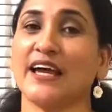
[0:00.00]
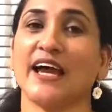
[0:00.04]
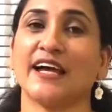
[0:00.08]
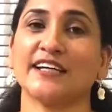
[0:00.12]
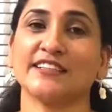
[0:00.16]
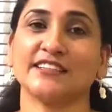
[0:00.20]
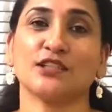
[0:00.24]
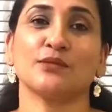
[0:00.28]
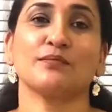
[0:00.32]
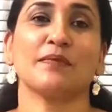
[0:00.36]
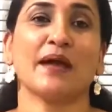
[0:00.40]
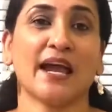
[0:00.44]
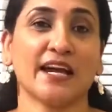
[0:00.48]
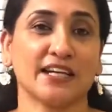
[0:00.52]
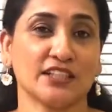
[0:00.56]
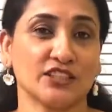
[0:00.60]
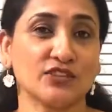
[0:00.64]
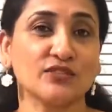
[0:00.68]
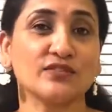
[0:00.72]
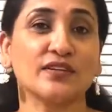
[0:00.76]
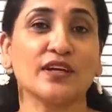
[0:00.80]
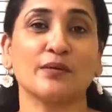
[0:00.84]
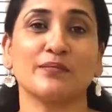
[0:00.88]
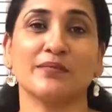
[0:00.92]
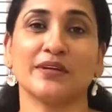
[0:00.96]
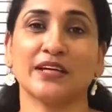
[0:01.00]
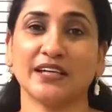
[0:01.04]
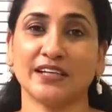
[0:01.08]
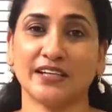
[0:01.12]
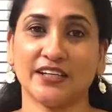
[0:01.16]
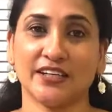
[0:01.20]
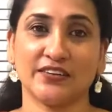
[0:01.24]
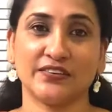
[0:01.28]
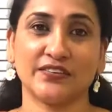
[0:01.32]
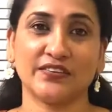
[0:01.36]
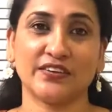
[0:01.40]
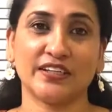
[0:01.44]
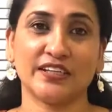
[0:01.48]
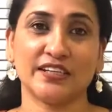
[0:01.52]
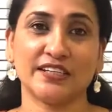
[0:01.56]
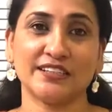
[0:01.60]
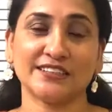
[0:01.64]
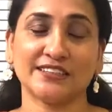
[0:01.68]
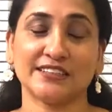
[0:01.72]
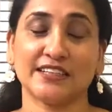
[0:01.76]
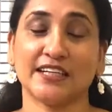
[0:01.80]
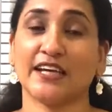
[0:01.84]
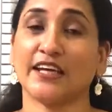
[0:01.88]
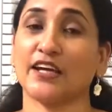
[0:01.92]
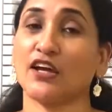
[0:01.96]
has some active chemical
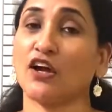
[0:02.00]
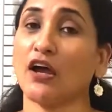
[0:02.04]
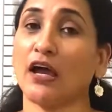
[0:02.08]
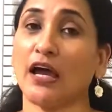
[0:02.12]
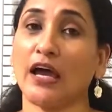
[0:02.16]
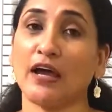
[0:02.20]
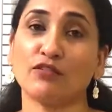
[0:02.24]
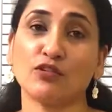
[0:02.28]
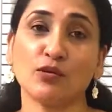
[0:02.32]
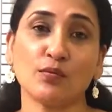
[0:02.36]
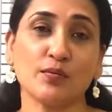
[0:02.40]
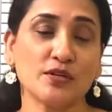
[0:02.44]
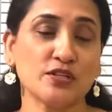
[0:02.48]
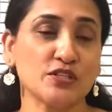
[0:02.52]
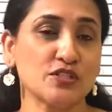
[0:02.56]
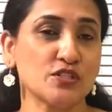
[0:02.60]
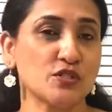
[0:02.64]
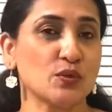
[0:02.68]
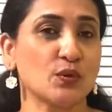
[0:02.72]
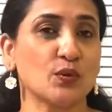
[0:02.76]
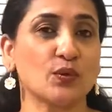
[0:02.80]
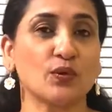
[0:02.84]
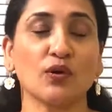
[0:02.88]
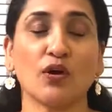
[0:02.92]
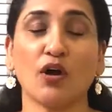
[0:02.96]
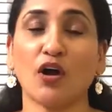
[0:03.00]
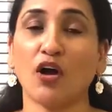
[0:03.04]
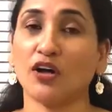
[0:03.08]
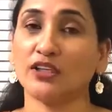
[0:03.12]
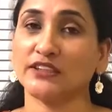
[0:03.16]
ingredients like avobenzone,